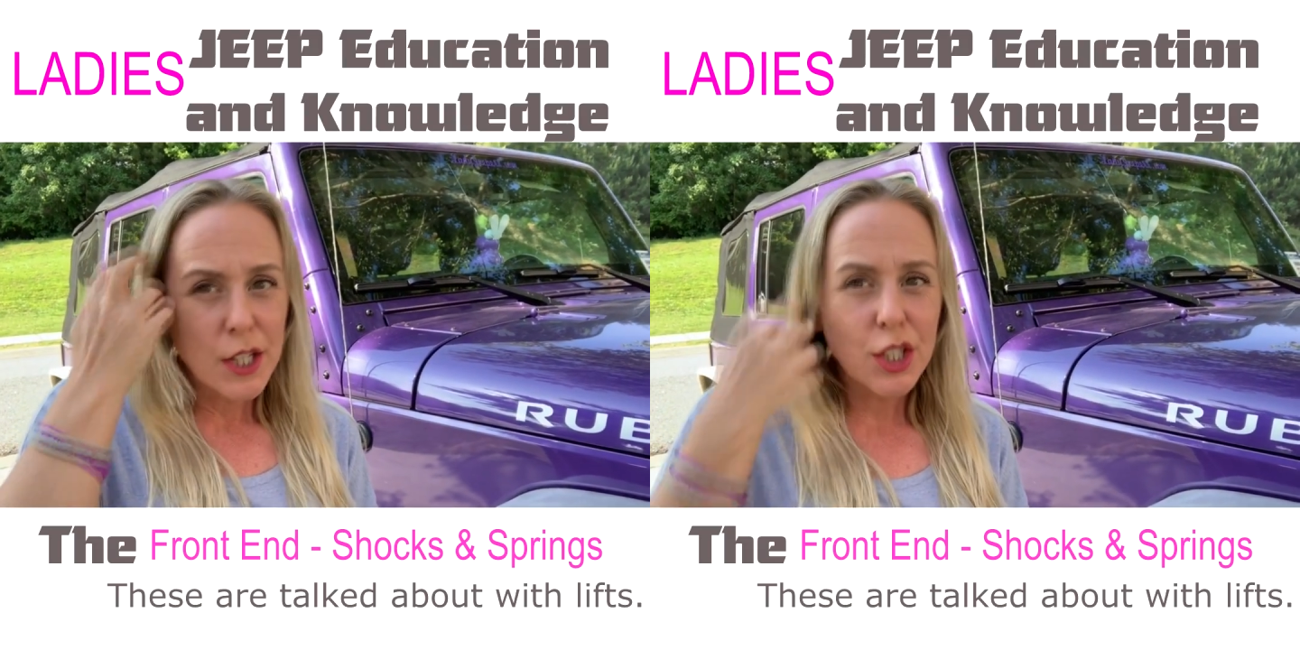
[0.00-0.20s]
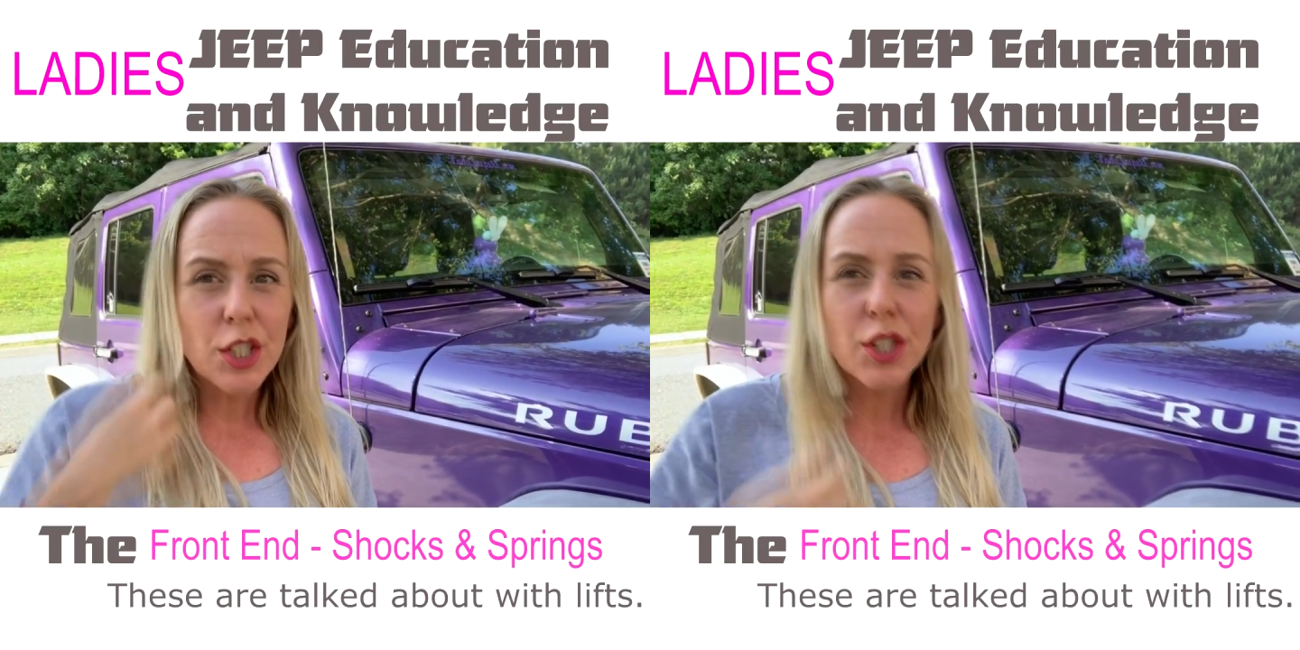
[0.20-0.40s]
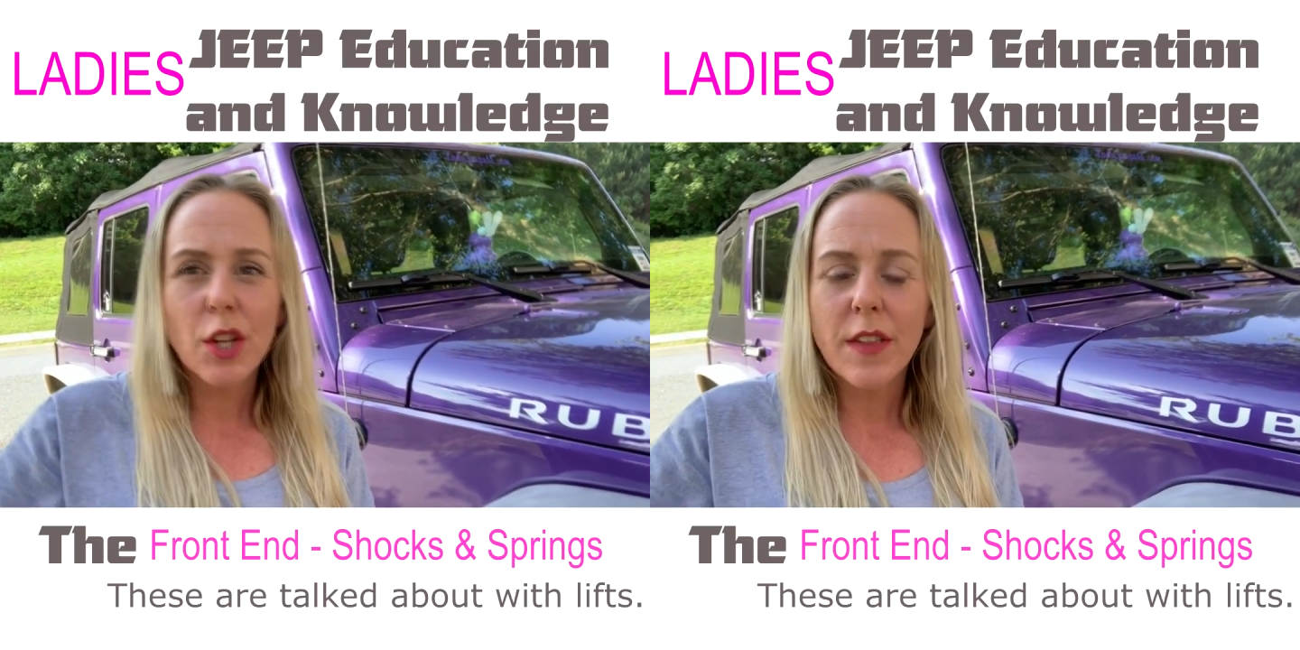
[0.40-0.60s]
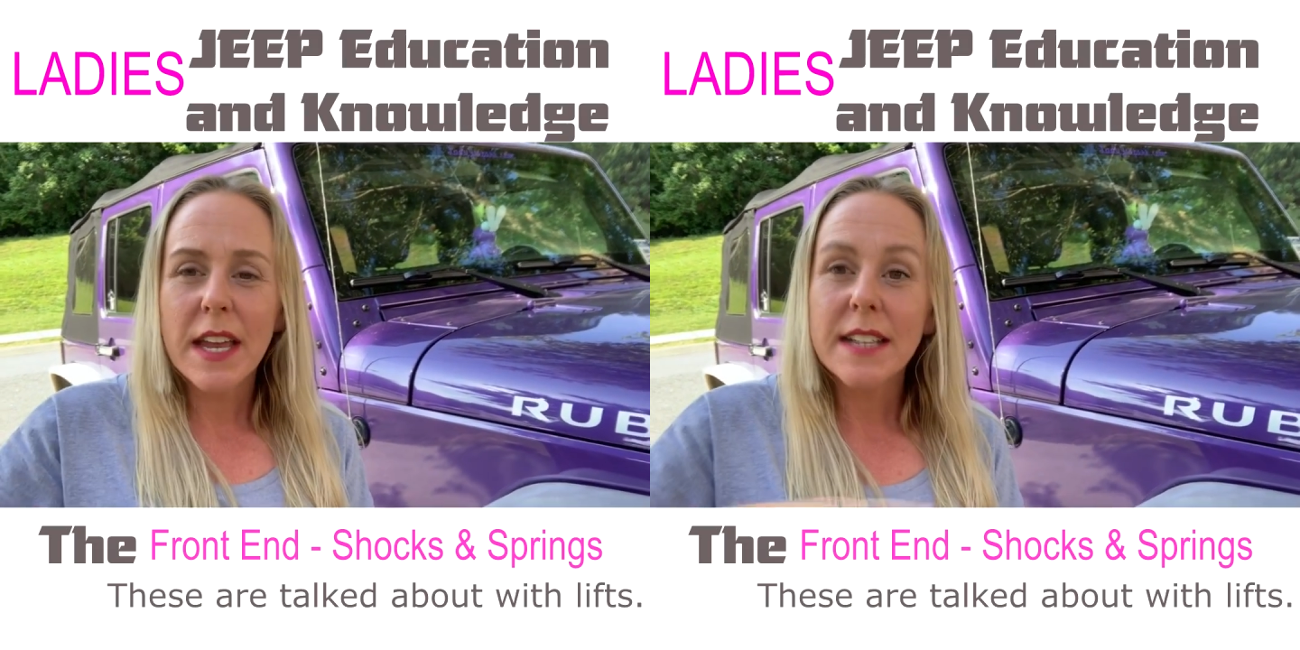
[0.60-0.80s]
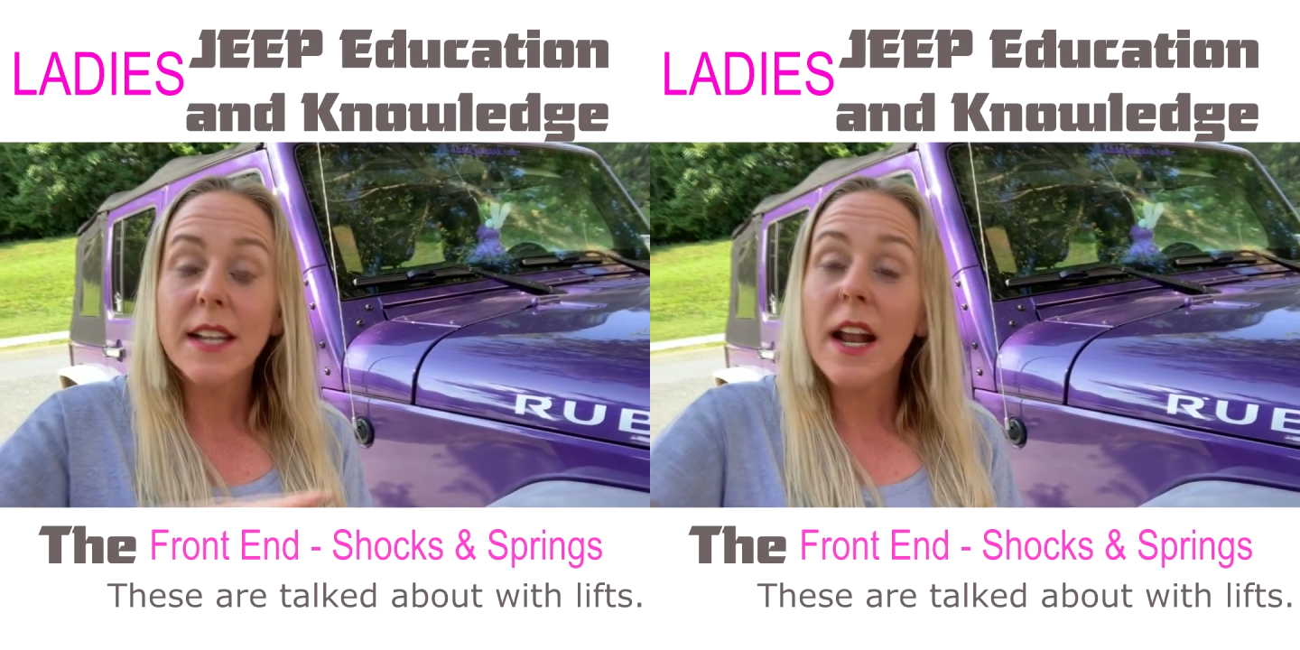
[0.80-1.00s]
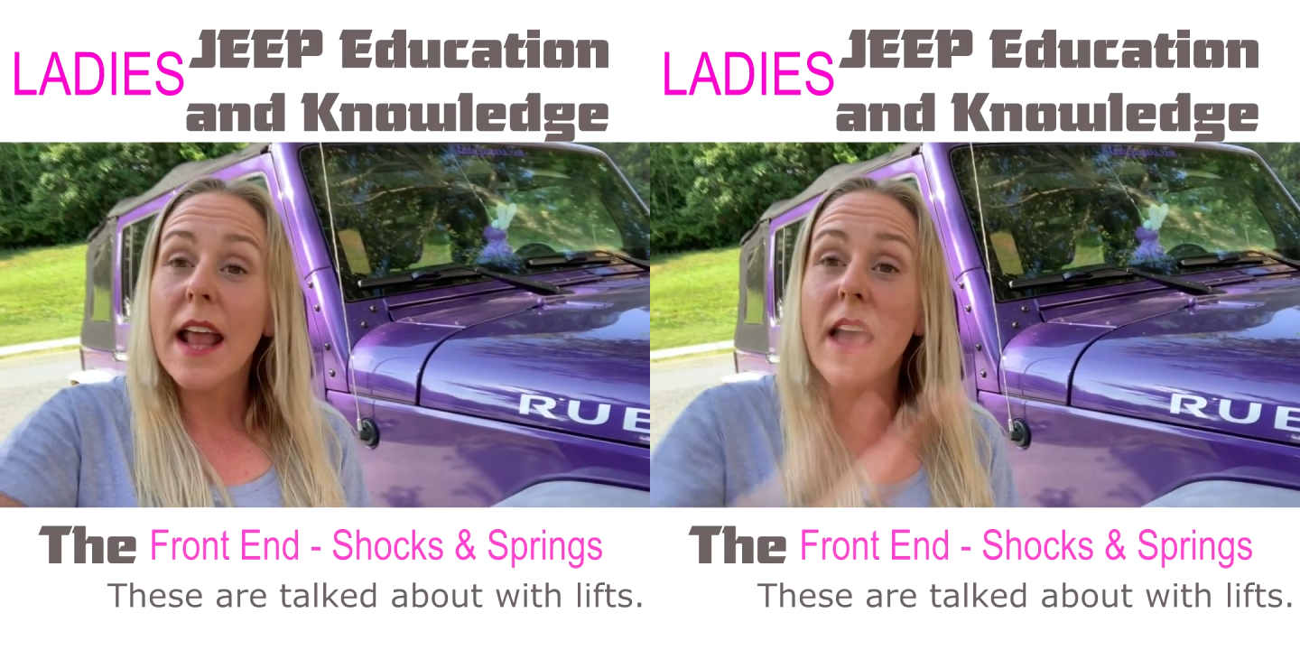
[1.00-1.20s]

just so that it's not